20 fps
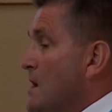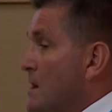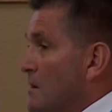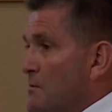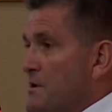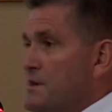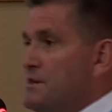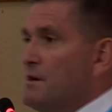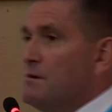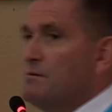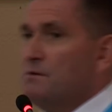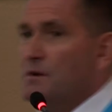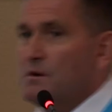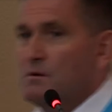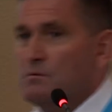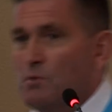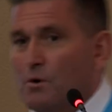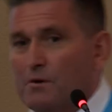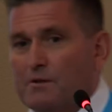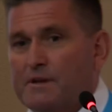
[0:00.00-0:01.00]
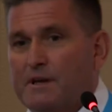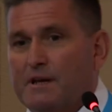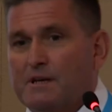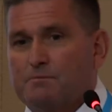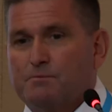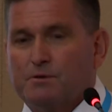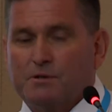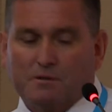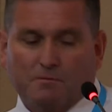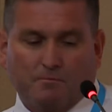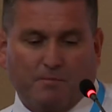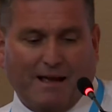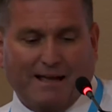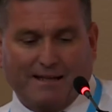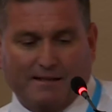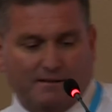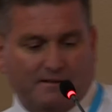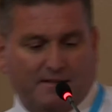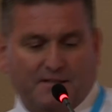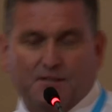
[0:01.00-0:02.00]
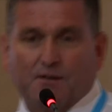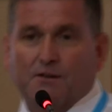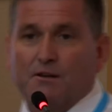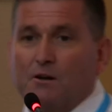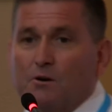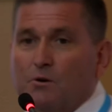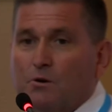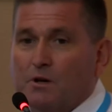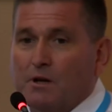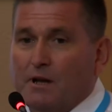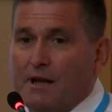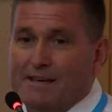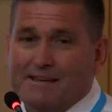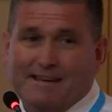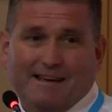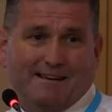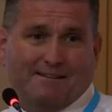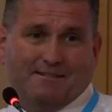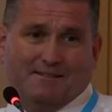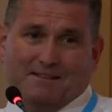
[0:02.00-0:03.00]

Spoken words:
We don't know what the expert panel is going to look like yet.